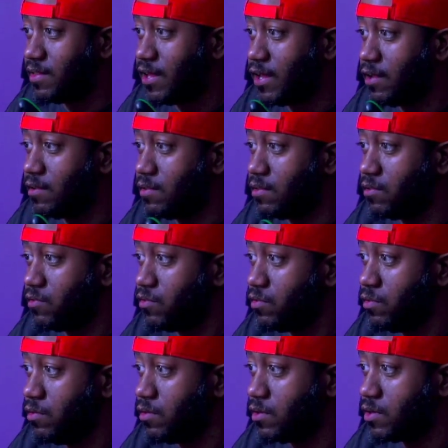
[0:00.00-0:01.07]
They
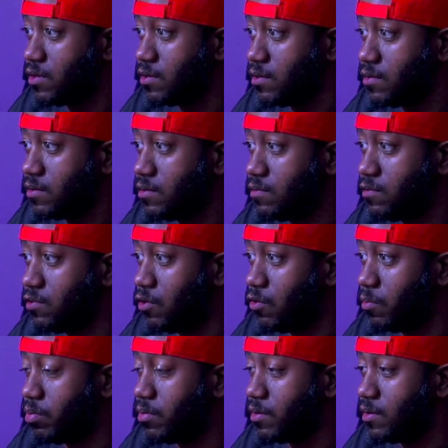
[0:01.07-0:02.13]
look
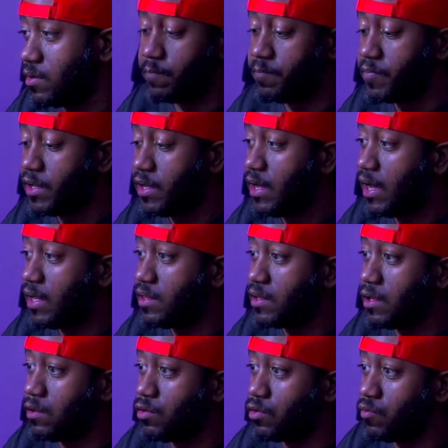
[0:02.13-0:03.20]
dope. I
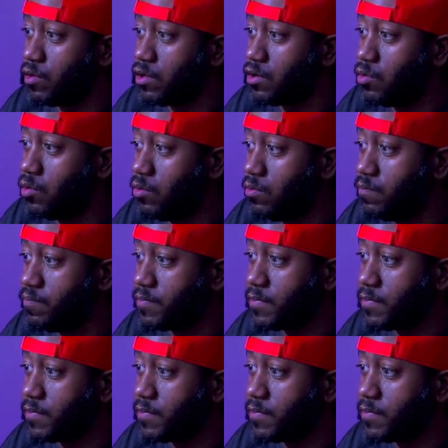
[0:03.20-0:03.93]
think they look really cool